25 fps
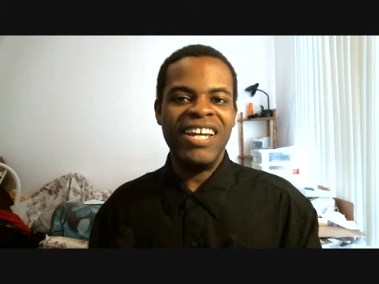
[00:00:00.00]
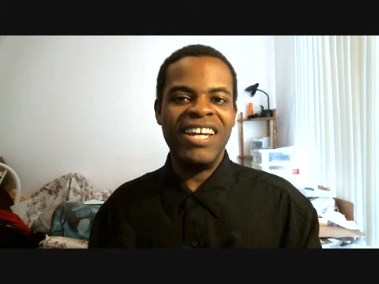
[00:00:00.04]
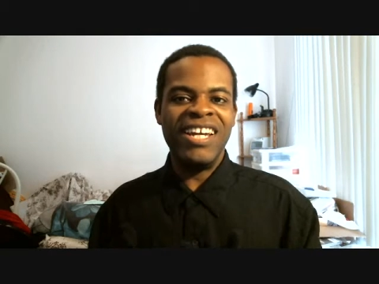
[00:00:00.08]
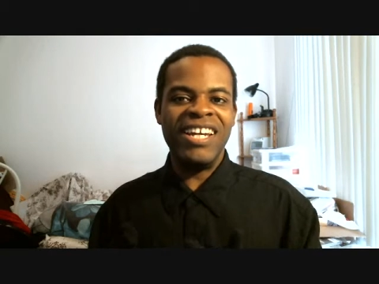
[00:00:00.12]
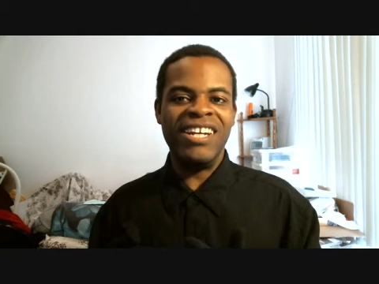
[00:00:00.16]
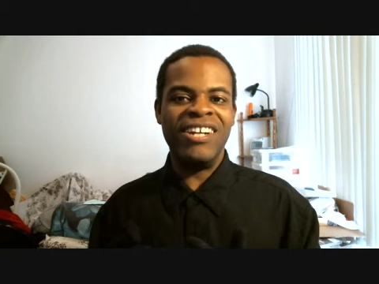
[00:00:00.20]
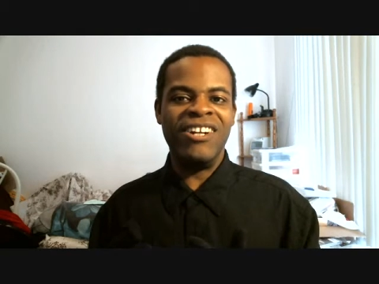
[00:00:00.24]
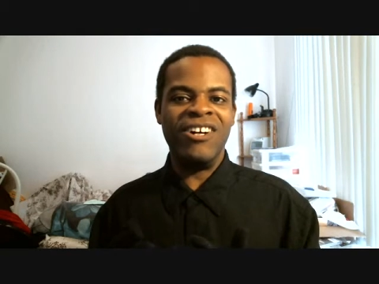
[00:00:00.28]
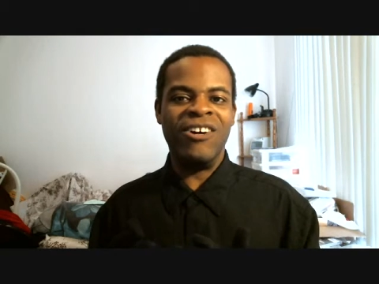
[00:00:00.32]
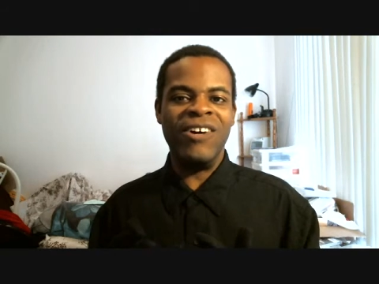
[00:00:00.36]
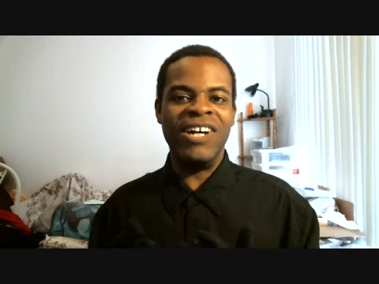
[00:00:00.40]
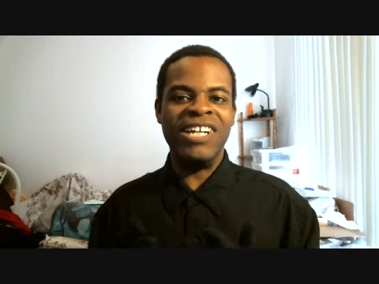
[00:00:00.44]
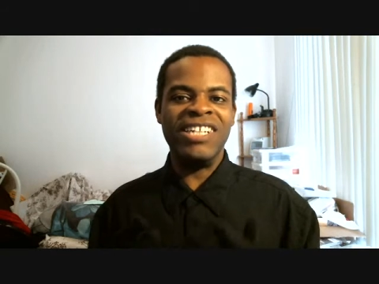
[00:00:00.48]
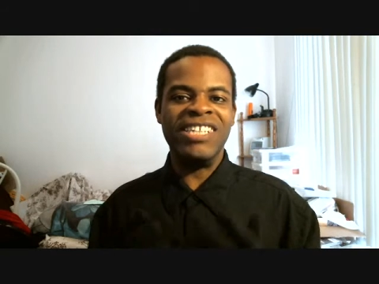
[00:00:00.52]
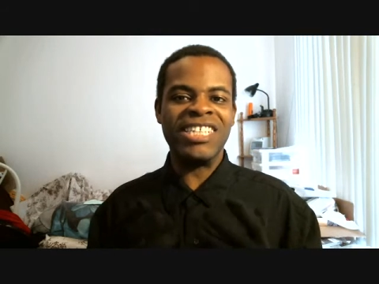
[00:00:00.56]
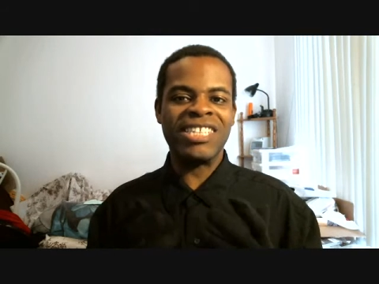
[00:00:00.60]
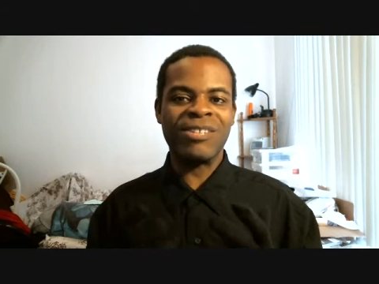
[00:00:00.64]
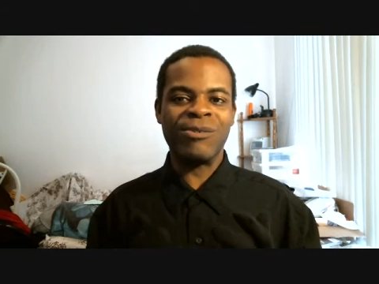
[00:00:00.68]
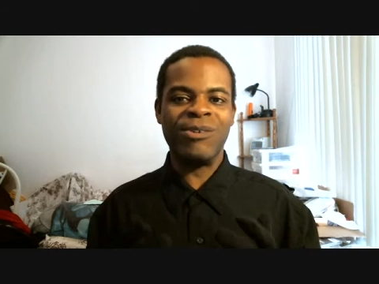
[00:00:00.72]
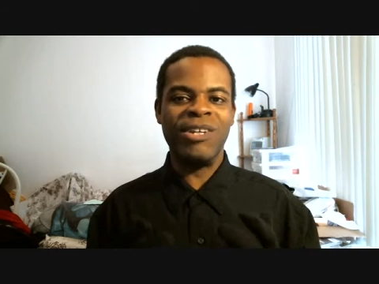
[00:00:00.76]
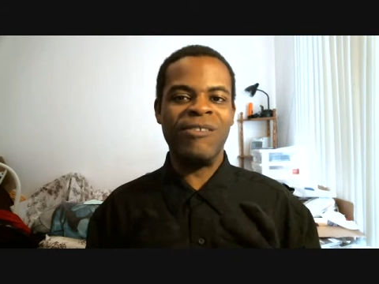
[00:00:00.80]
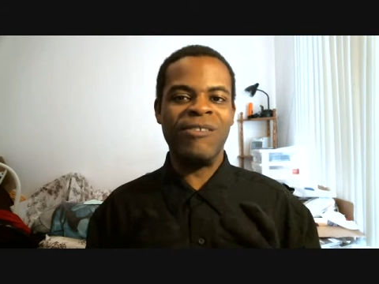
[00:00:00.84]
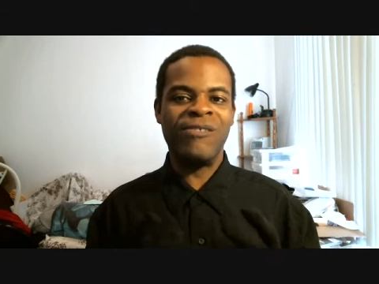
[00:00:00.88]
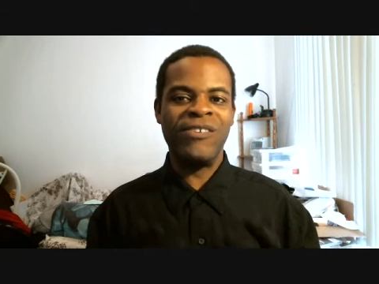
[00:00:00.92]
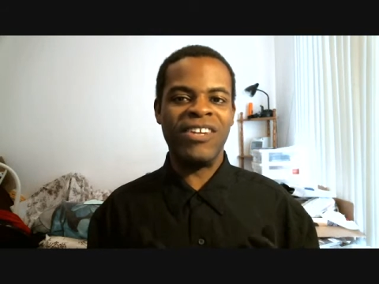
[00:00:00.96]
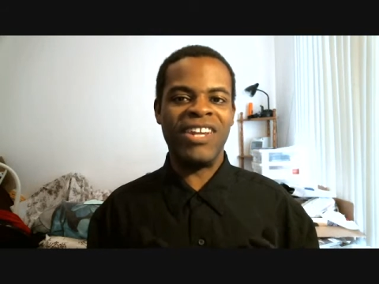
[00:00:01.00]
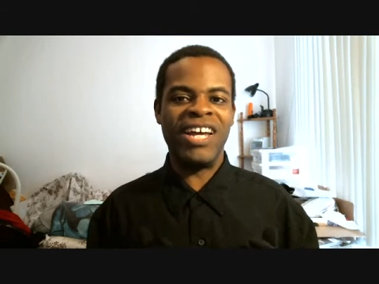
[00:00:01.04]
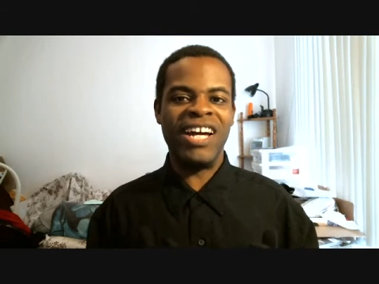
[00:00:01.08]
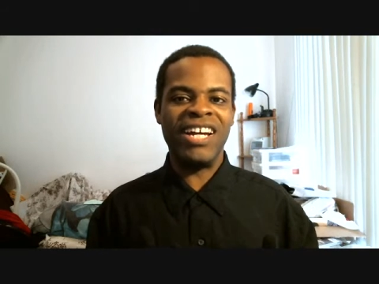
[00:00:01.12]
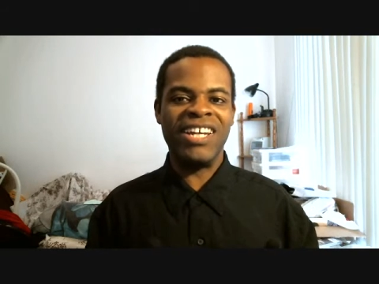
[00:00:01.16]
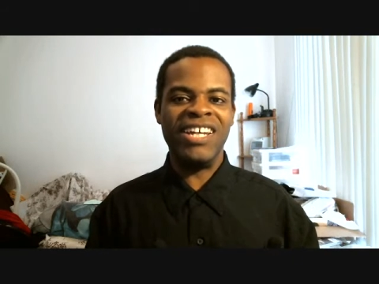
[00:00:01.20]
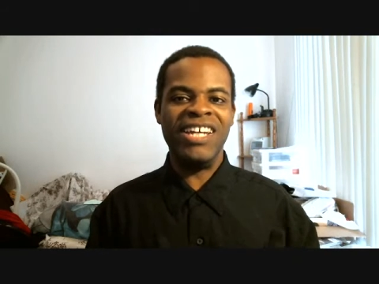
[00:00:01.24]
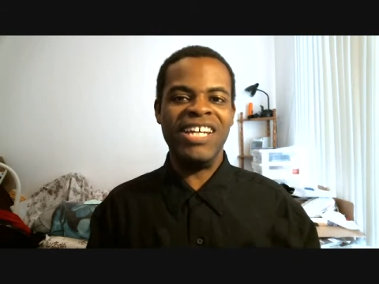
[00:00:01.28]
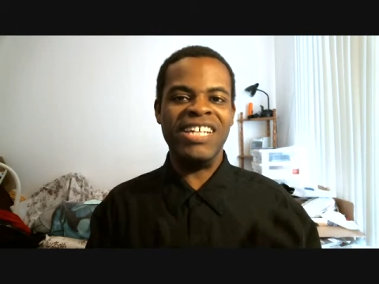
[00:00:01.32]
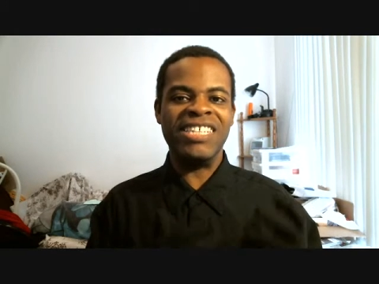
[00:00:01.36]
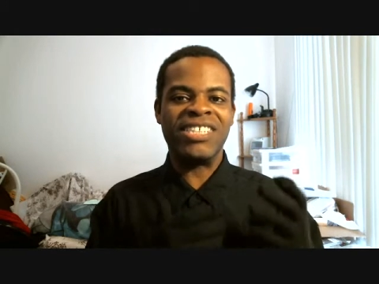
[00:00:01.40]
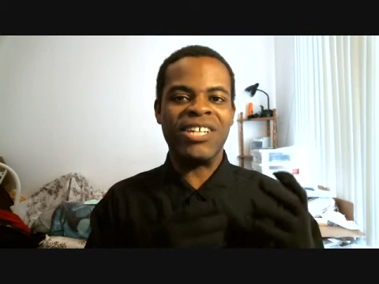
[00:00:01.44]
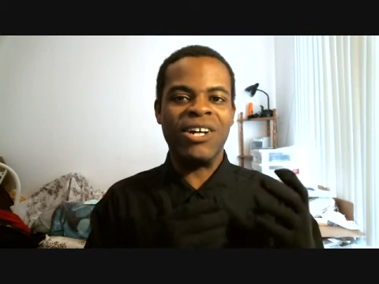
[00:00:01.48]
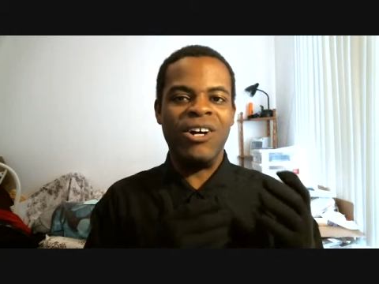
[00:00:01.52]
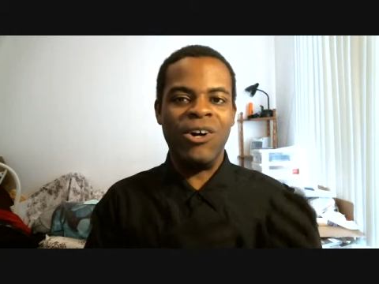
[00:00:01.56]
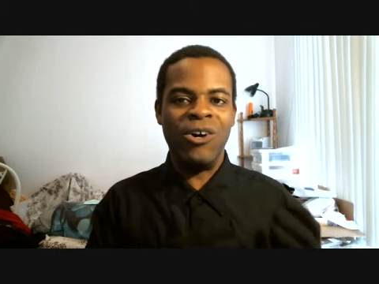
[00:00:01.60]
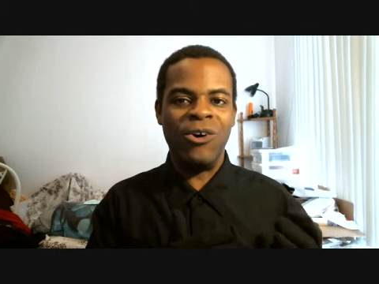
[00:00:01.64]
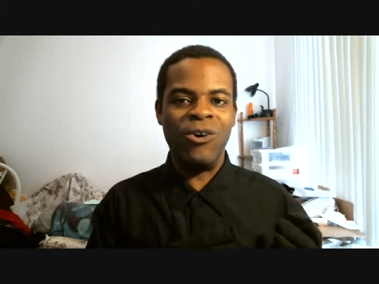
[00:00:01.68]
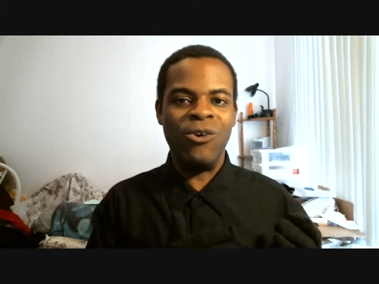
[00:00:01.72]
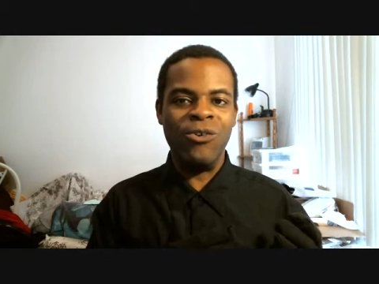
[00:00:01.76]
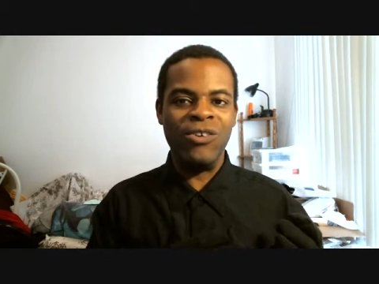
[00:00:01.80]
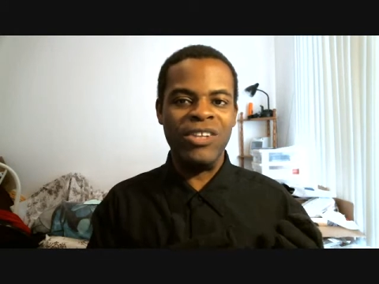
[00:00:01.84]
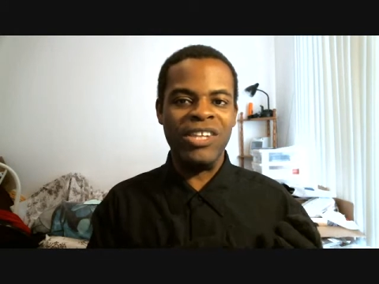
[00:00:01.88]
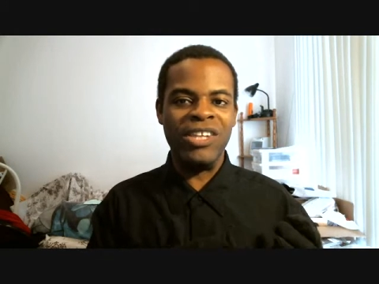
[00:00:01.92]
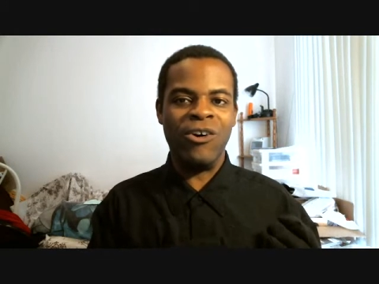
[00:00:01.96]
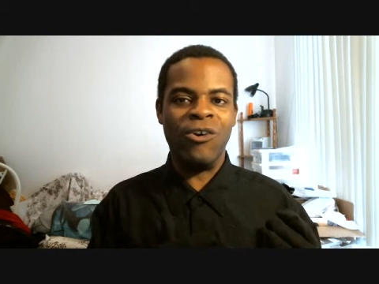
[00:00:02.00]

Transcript: You know, it doesn't really feel like its own.